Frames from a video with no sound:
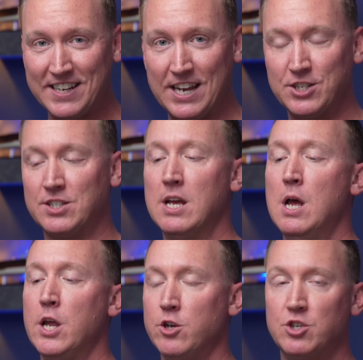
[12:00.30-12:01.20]
agents.
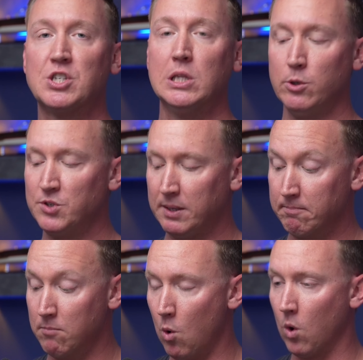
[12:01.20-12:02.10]
You're just losing
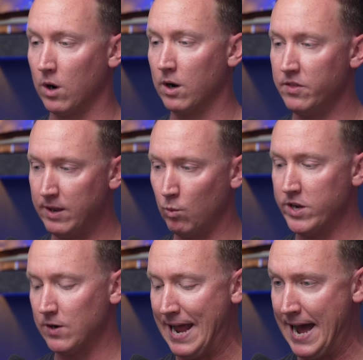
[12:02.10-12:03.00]
more than what
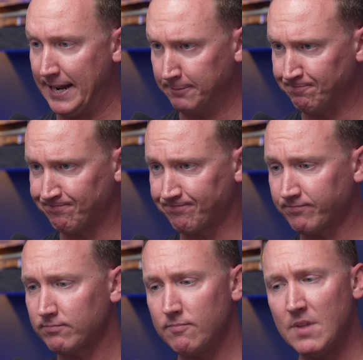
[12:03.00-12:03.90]
you're adding.
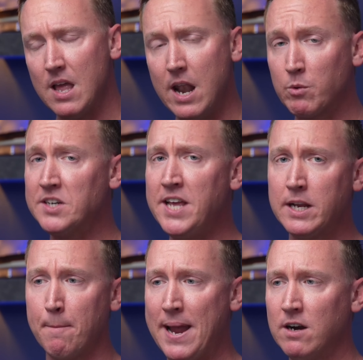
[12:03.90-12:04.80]
And I want to take
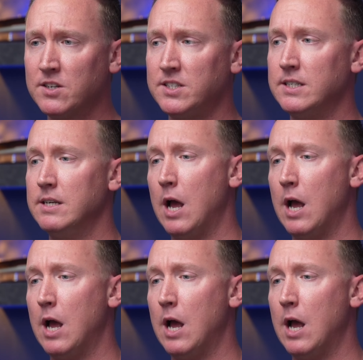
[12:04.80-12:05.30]
comparison